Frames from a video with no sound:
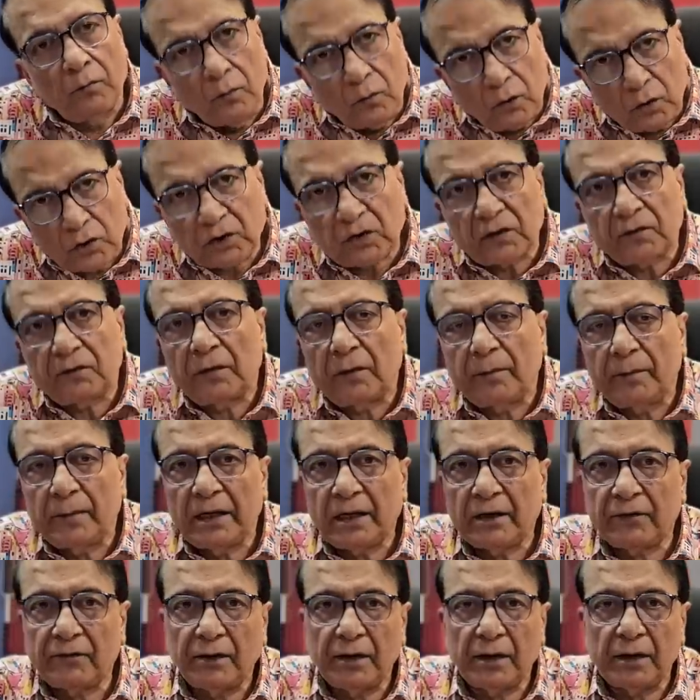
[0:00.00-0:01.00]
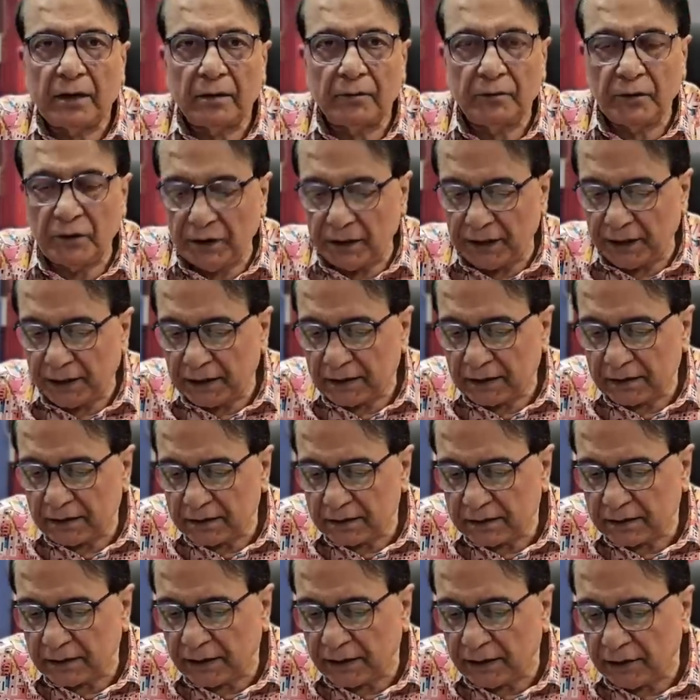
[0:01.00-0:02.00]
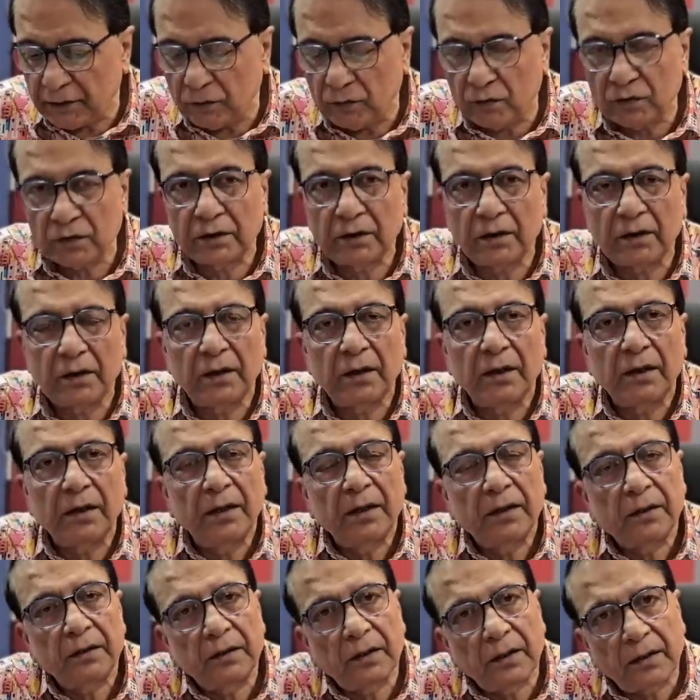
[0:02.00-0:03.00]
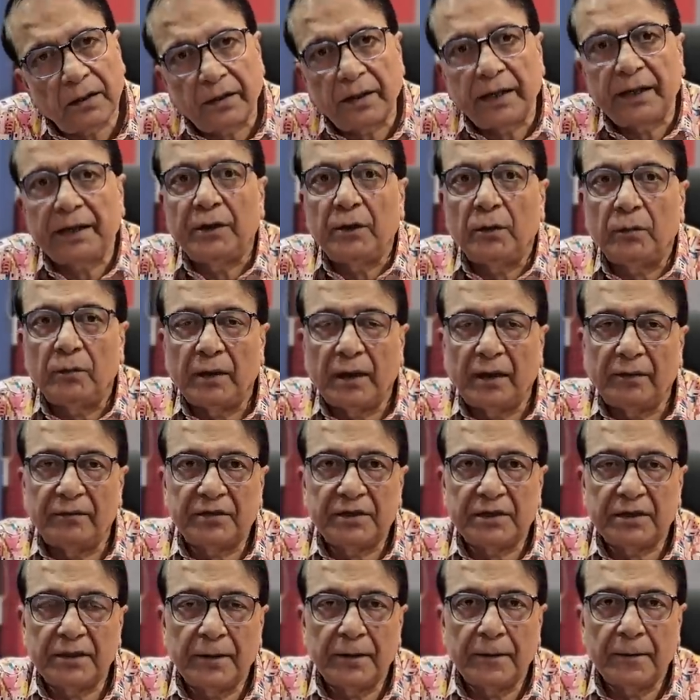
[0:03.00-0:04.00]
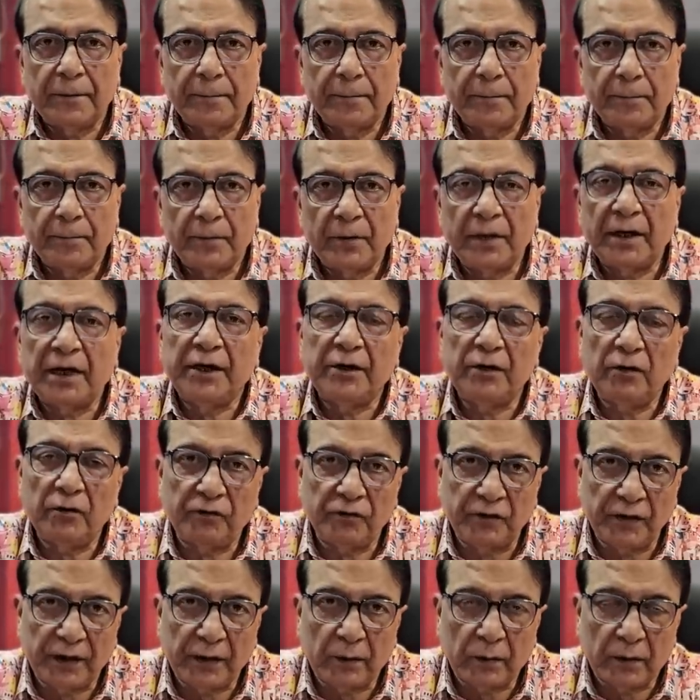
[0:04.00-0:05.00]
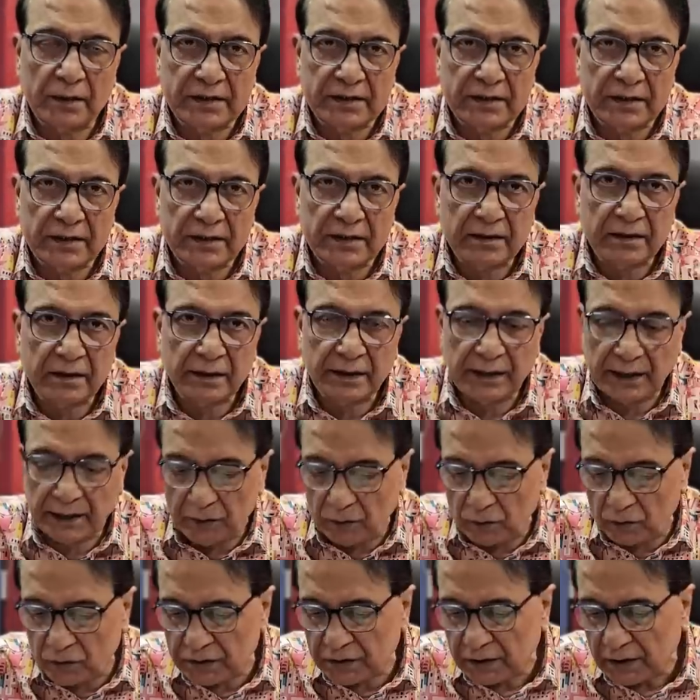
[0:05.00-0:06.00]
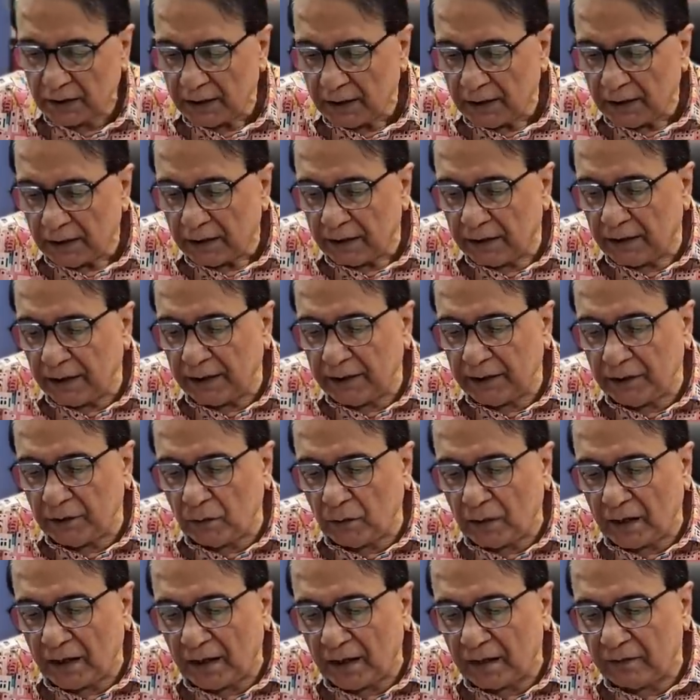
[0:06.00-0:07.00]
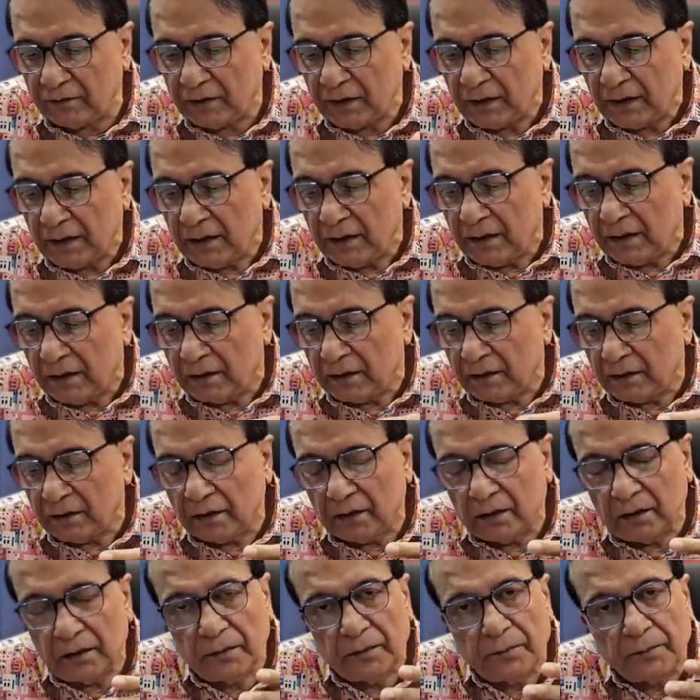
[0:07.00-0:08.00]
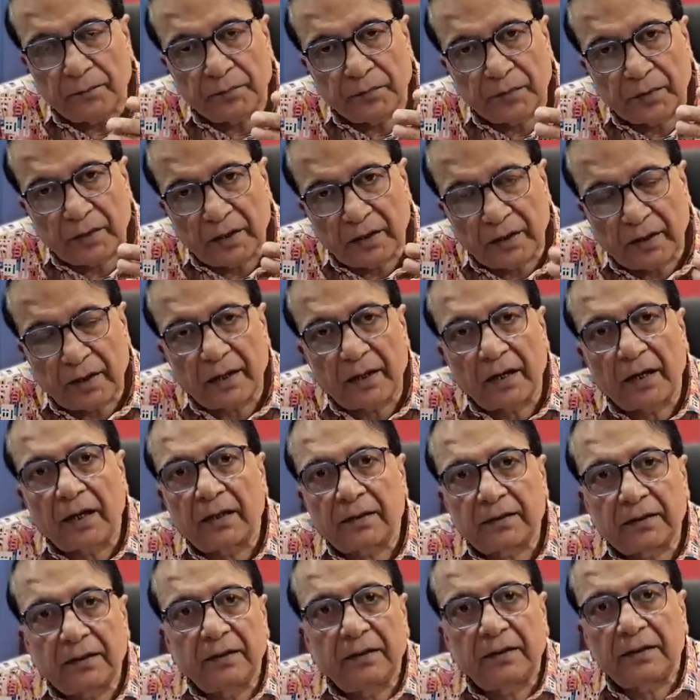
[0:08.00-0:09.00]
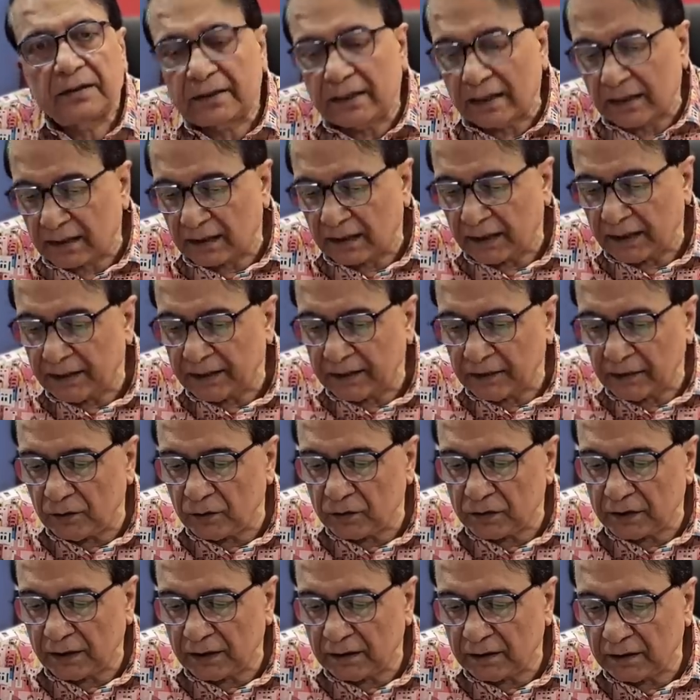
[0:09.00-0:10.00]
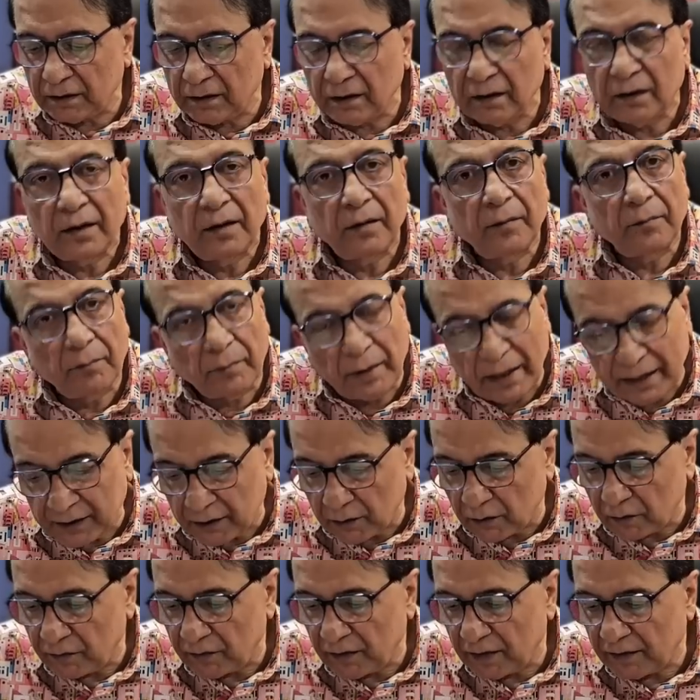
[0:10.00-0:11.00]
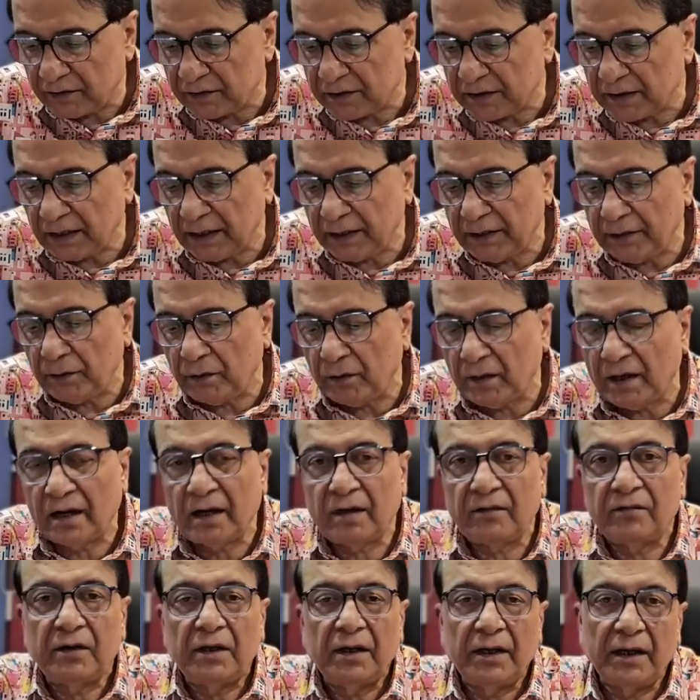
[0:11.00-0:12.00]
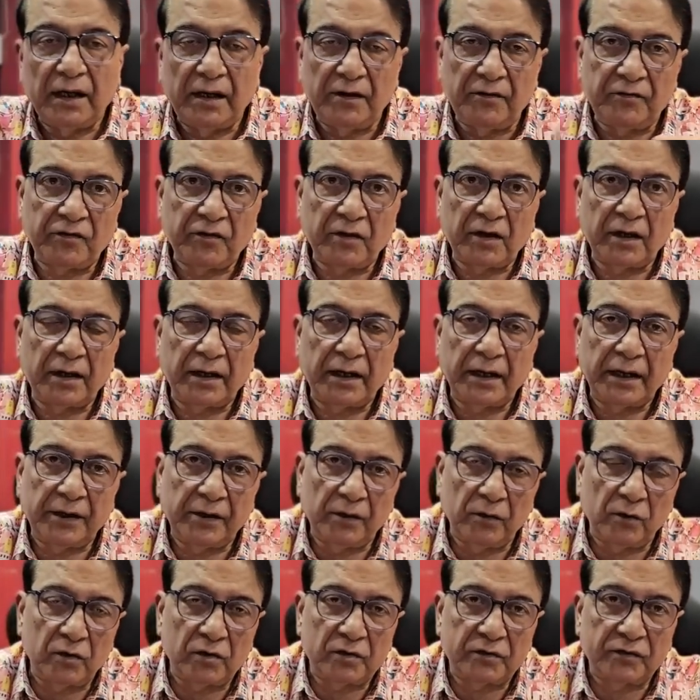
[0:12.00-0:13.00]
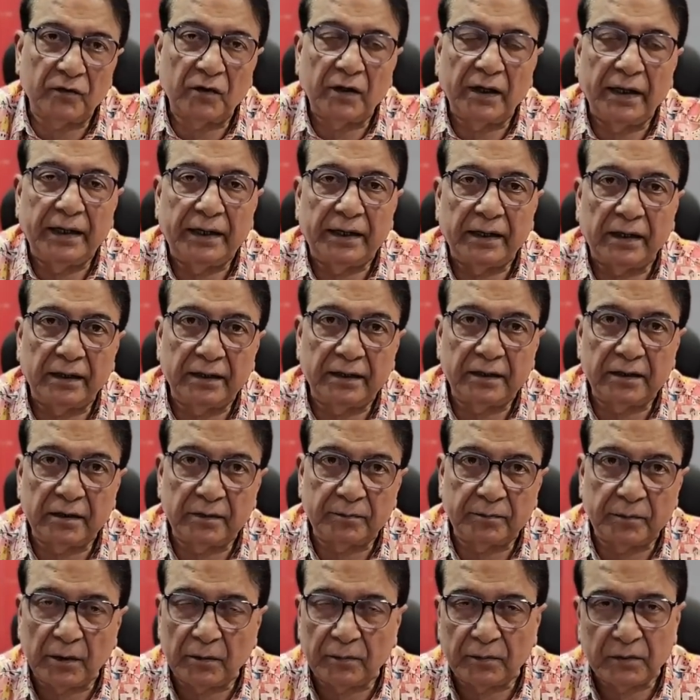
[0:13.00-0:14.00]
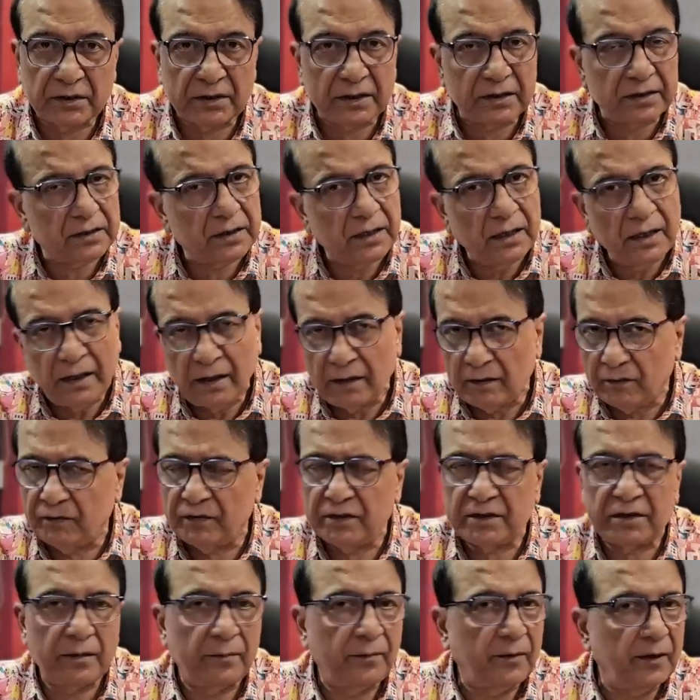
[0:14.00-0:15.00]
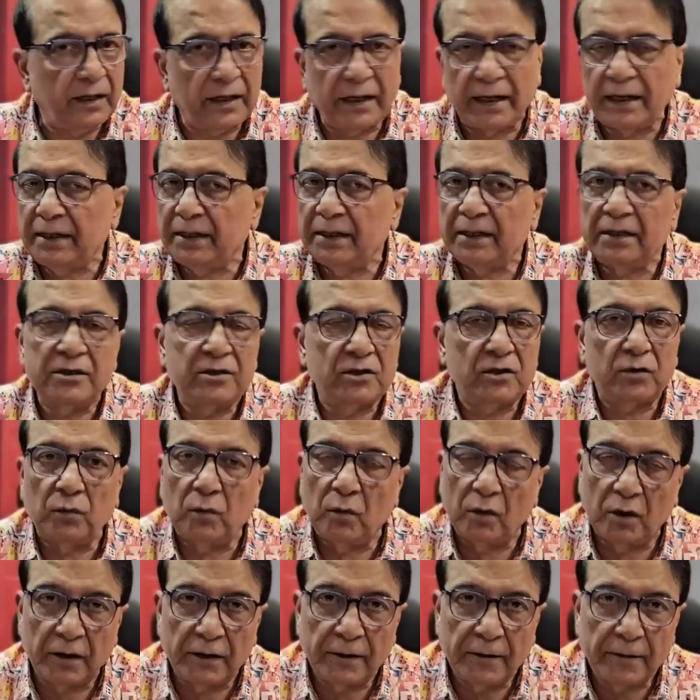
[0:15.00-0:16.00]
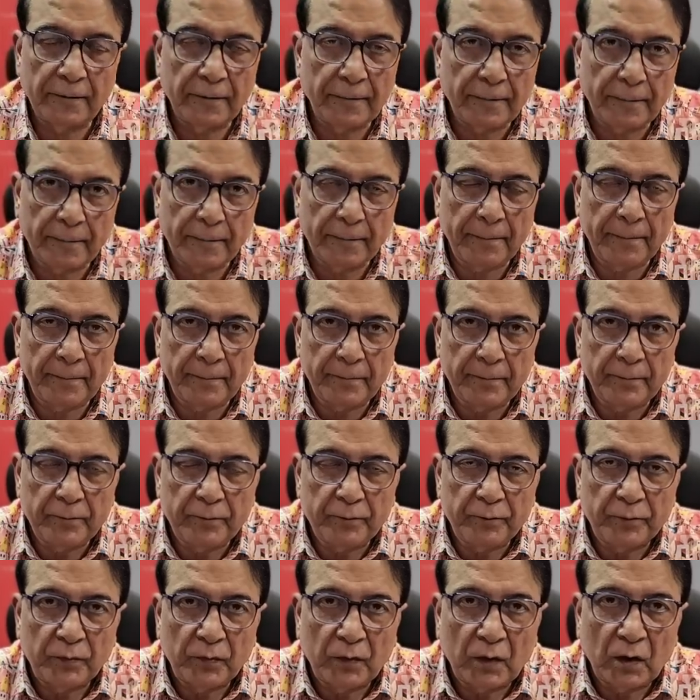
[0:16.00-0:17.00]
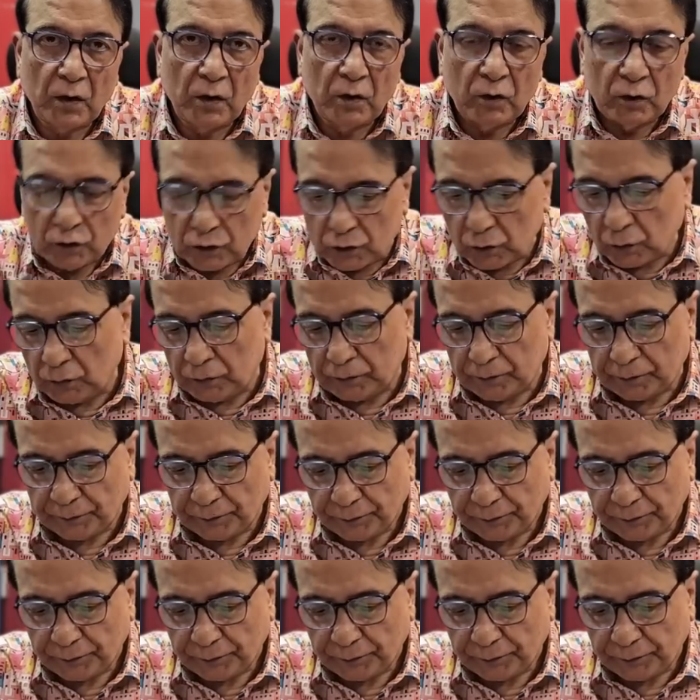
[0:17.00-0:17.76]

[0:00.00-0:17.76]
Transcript: most of the military communications they use the, the radio waves radio frequencies they use. Then you have the, the radars and the satellite using the microwaves. Then you have infrared used for intelligence purposes, visible light and so on. So